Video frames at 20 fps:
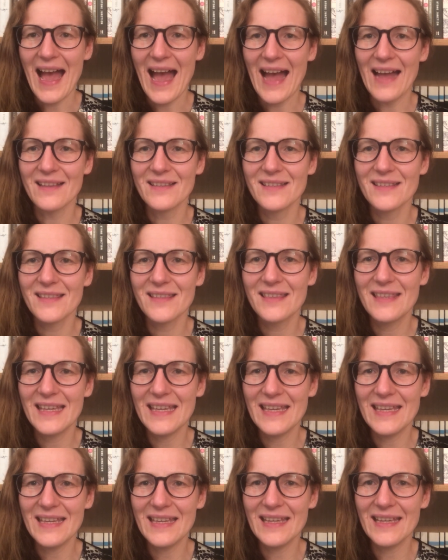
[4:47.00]
and
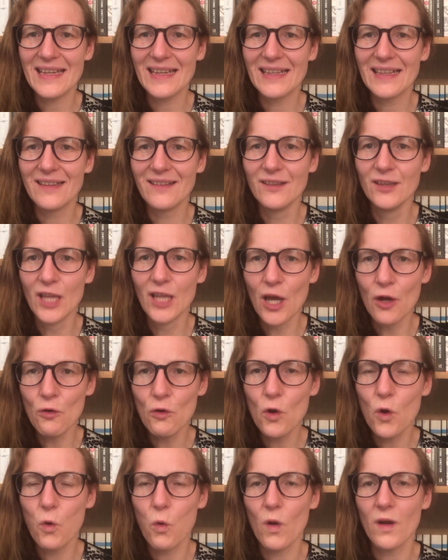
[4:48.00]
the low
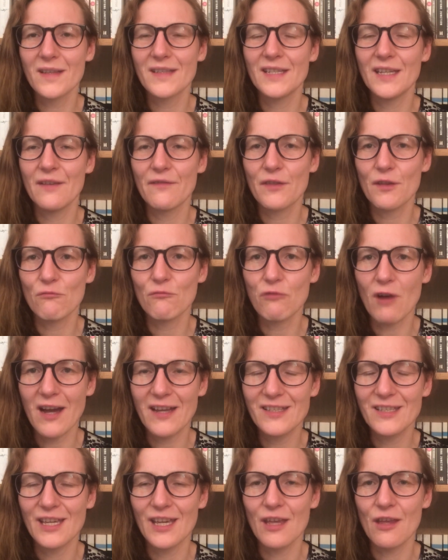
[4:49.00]
quality of the
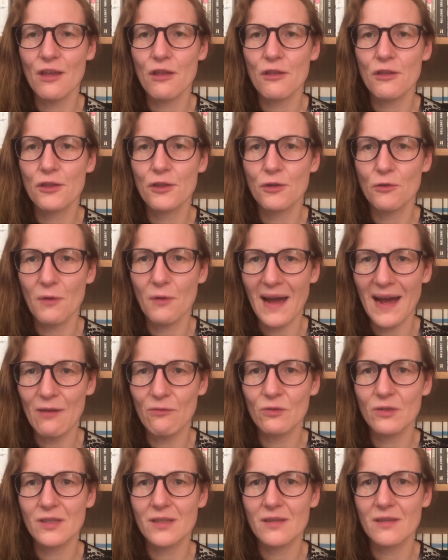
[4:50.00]
writing
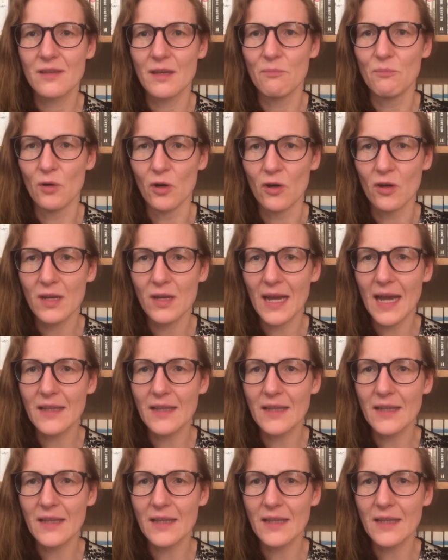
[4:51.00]
throughout the book.